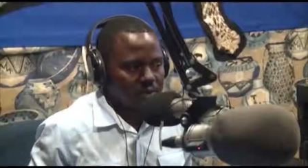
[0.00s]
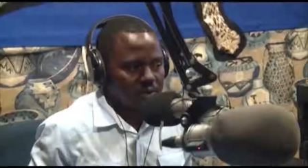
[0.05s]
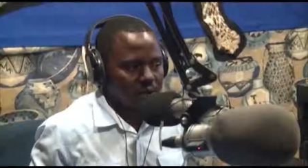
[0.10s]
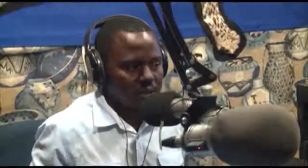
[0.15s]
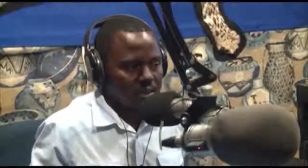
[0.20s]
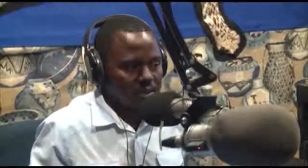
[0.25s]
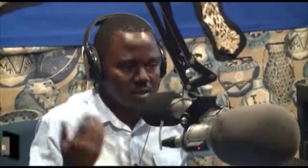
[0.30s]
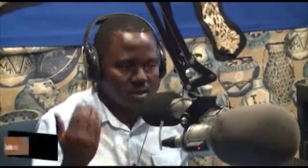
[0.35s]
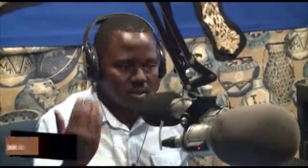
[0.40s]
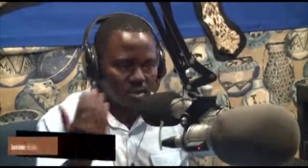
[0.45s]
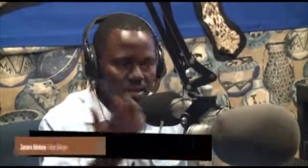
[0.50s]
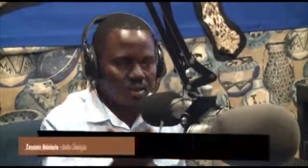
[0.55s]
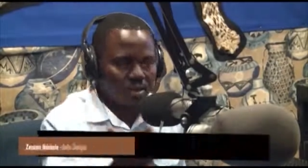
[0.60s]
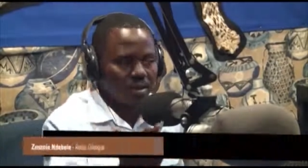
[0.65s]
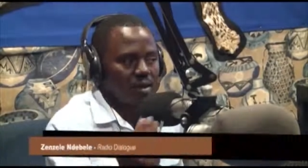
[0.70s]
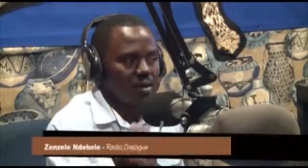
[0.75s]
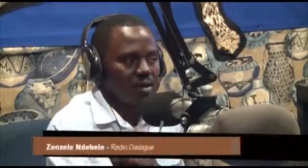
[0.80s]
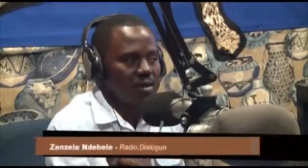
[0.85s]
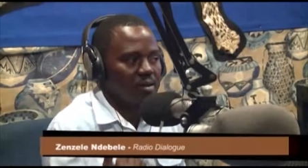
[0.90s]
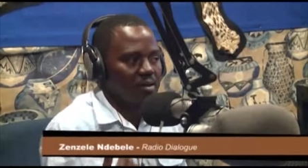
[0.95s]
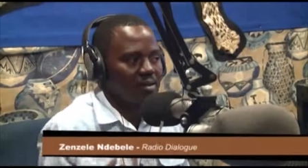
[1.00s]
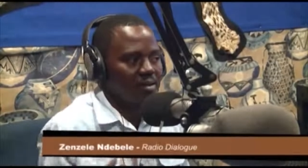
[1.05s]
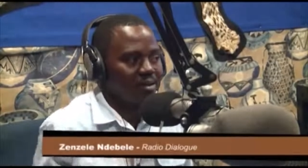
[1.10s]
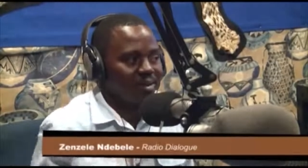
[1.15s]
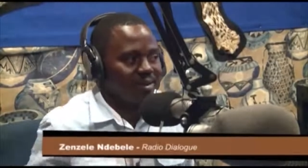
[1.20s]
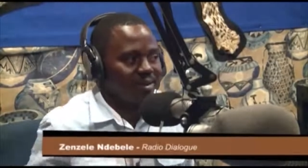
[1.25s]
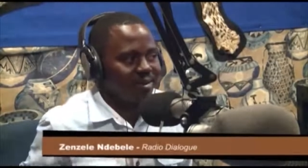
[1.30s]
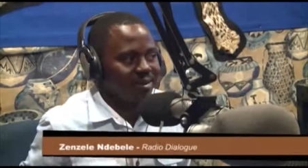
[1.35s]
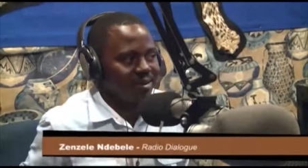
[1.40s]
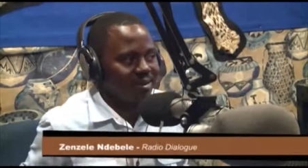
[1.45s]
Tandi and
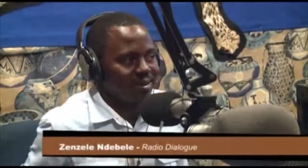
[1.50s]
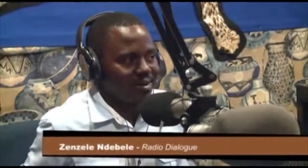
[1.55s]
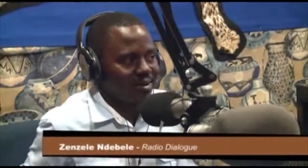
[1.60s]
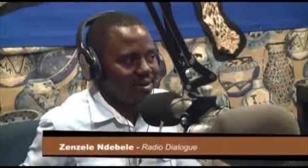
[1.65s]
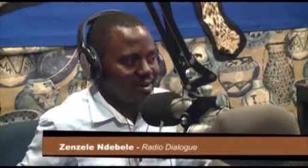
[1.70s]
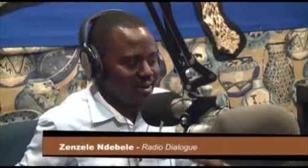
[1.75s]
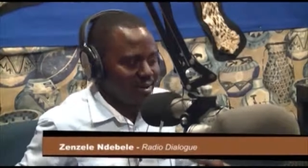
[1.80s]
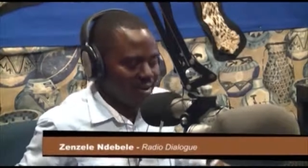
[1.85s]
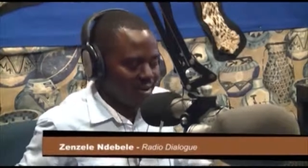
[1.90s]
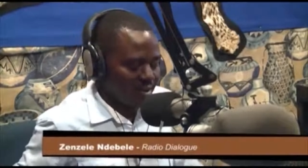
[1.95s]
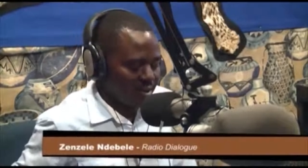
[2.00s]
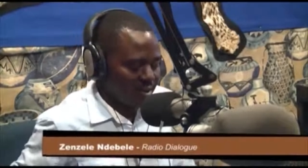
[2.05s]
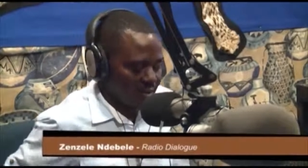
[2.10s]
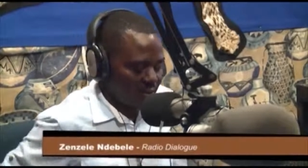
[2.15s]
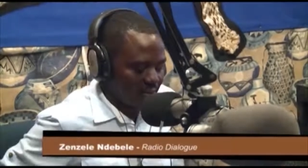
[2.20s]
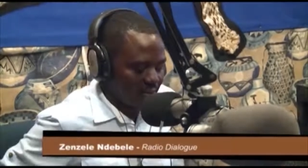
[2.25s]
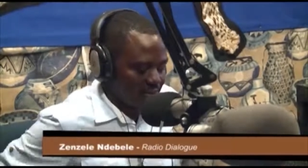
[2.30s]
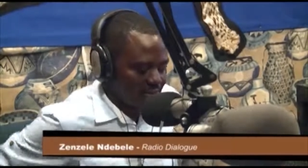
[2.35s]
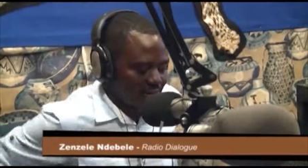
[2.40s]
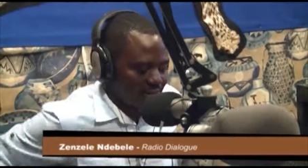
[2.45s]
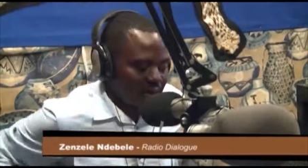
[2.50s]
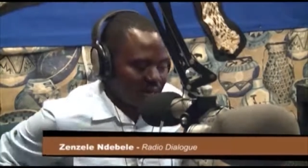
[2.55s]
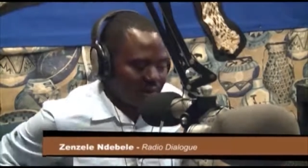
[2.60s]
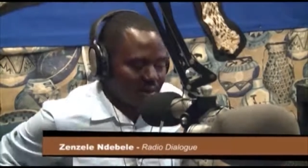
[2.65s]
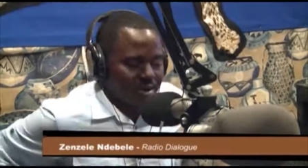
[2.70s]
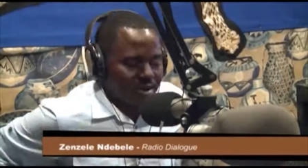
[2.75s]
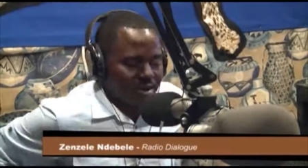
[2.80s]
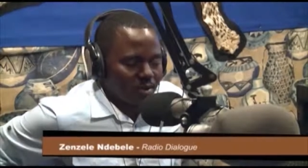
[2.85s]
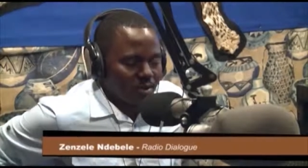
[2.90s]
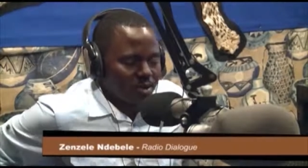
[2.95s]

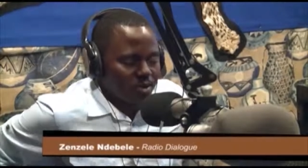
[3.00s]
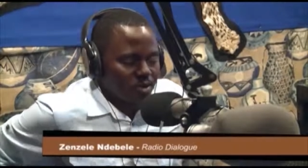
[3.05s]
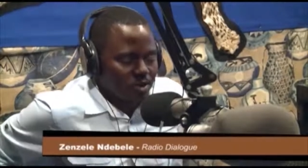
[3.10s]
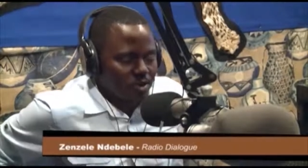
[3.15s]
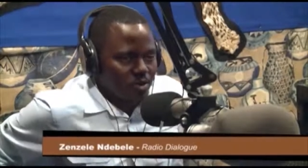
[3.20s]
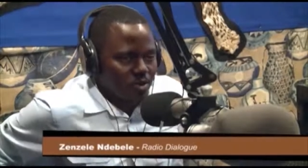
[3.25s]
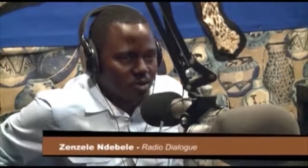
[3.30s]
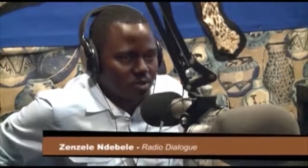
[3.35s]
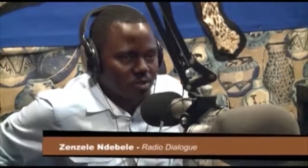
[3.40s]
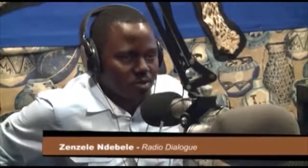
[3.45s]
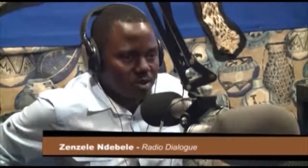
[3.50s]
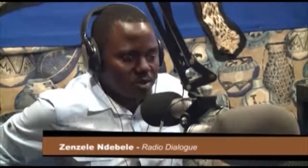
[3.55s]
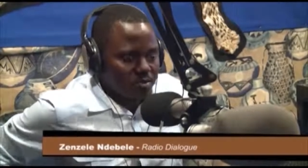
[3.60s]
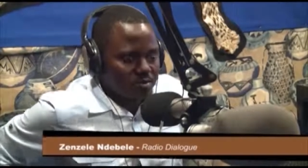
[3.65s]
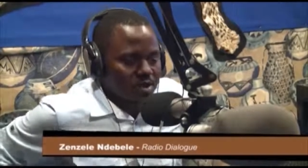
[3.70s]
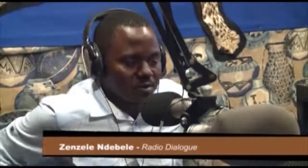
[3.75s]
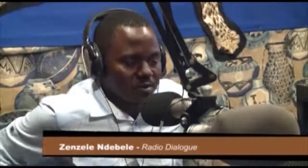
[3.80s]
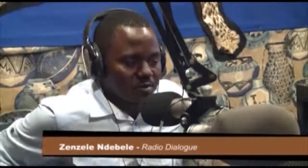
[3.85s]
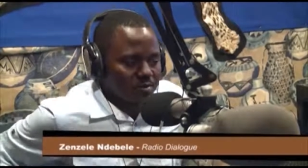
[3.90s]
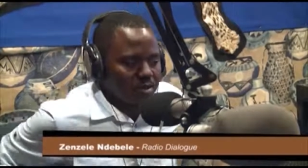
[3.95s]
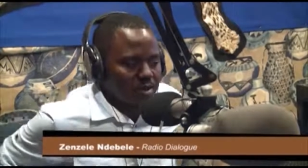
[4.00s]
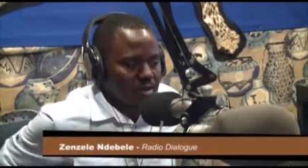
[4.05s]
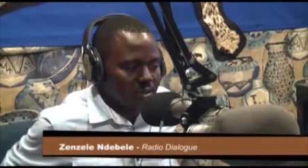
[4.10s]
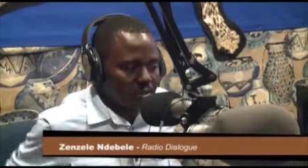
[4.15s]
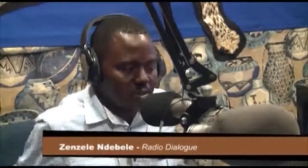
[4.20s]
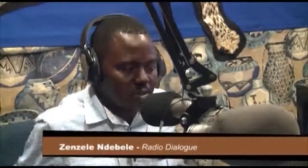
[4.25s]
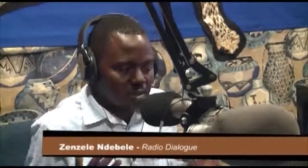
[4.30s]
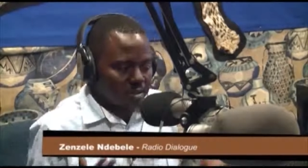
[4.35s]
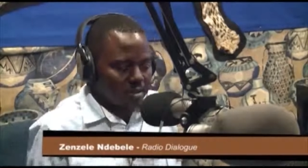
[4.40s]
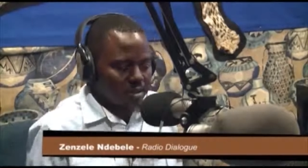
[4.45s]
Tanaka. They're going to introduce themselves
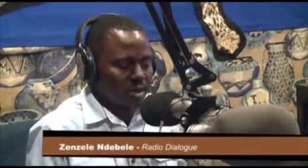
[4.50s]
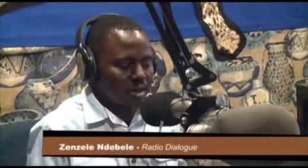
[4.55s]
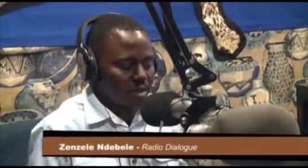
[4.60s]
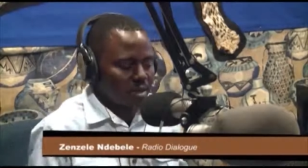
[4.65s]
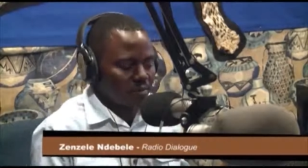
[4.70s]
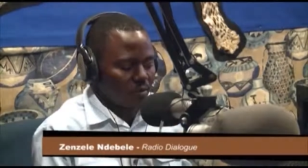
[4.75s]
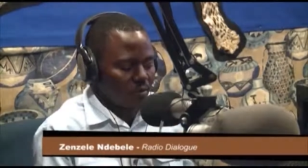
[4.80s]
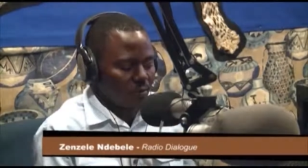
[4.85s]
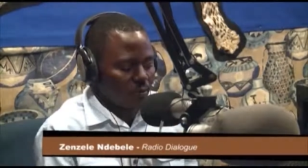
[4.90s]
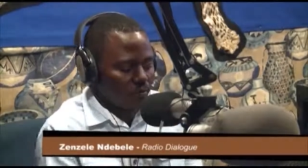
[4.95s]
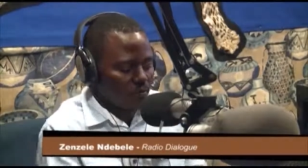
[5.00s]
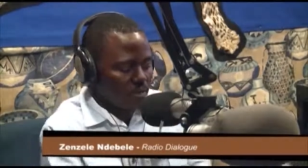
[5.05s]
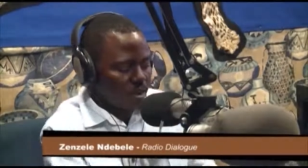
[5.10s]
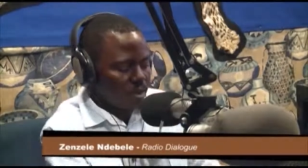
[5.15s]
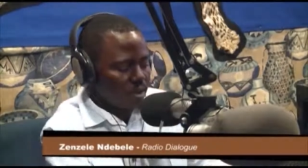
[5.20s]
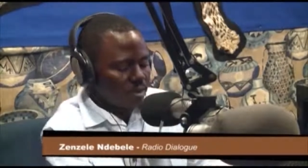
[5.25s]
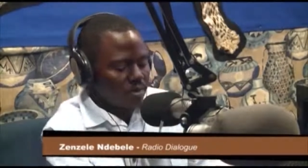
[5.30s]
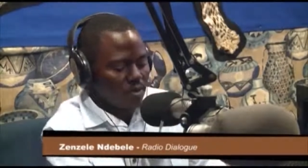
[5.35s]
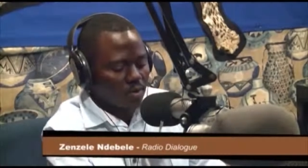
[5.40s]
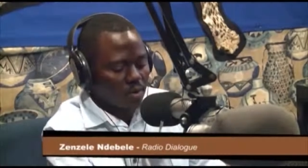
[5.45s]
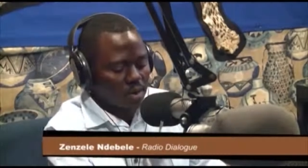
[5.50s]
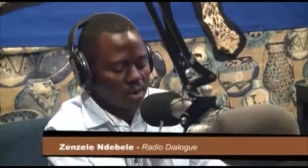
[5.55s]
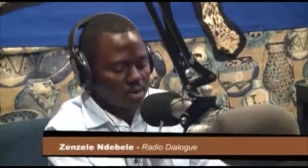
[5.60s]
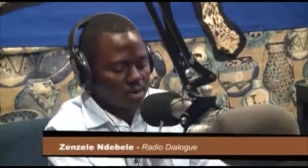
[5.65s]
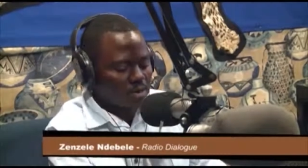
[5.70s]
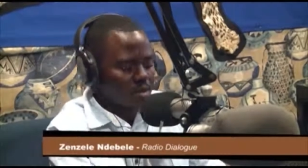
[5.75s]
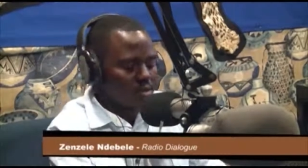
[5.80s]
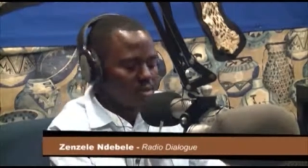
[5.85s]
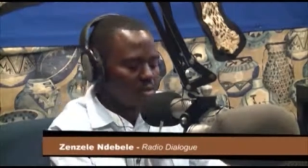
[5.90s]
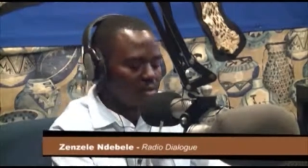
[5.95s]
and tell us from the
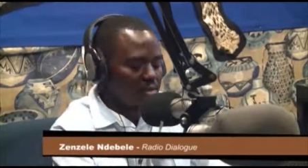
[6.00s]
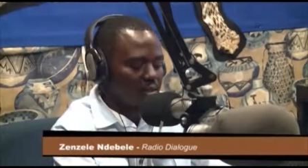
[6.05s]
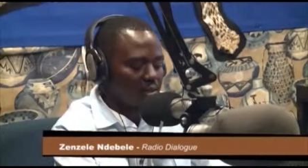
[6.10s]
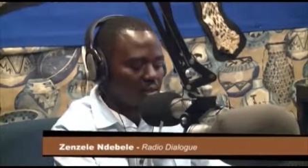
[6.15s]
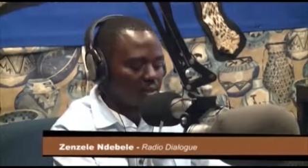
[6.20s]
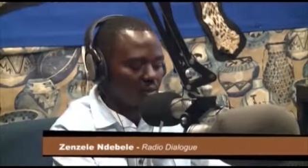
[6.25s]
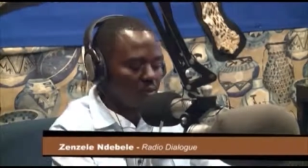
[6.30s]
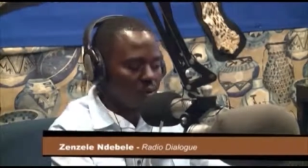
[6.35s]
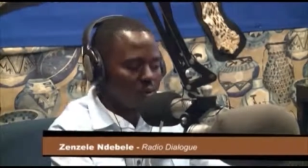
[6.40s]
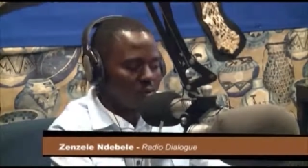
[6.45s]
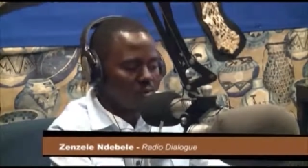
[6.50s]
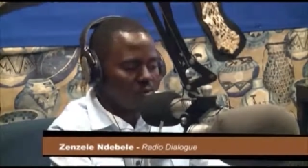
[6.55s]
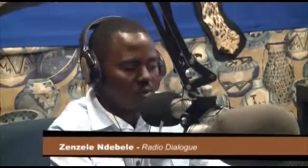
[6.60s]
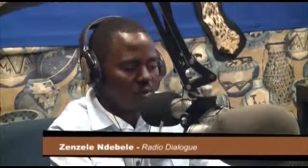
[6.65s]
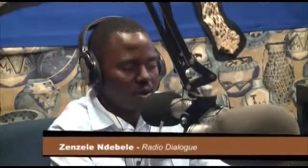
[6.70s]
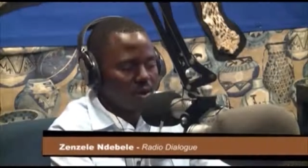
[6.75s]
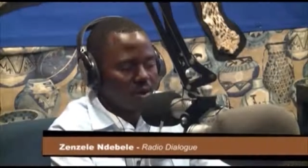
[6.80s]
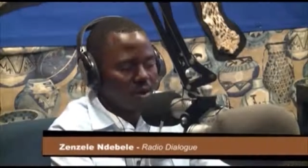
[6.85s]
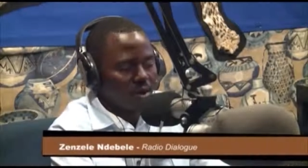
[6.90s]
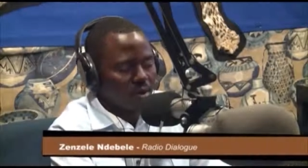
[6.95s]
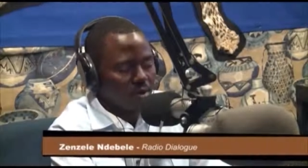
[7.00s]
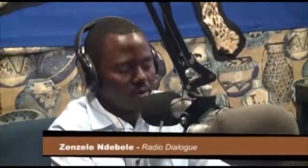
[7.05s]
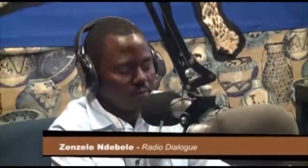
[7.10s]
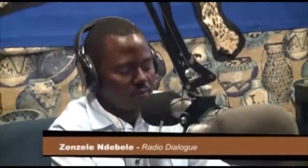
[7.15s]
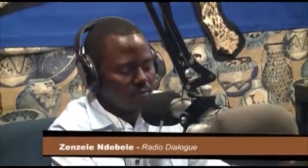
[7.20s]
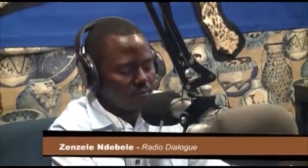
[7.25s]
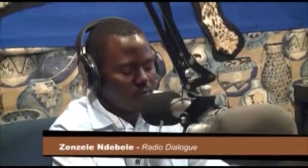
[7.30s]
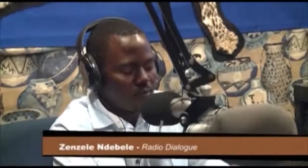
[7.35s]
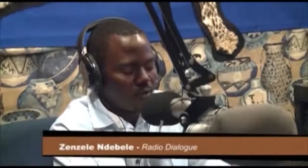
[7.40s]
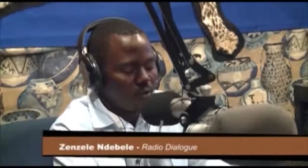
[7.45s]
organizations that they work
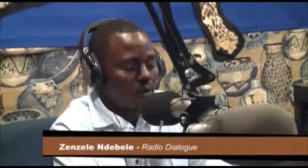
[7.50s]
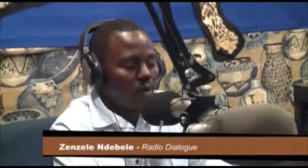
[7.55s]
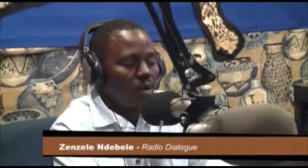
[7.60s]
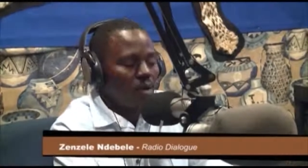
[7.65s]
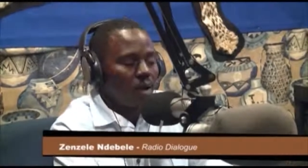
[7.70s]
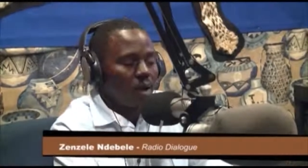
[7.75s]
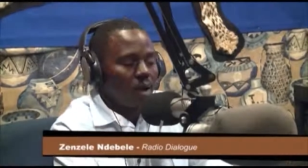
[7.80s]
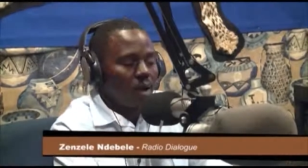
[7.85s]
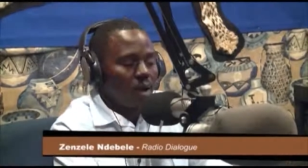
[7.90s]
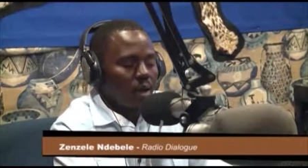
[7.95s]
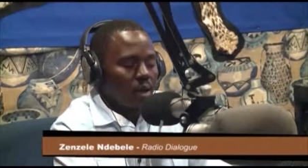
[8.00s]
for.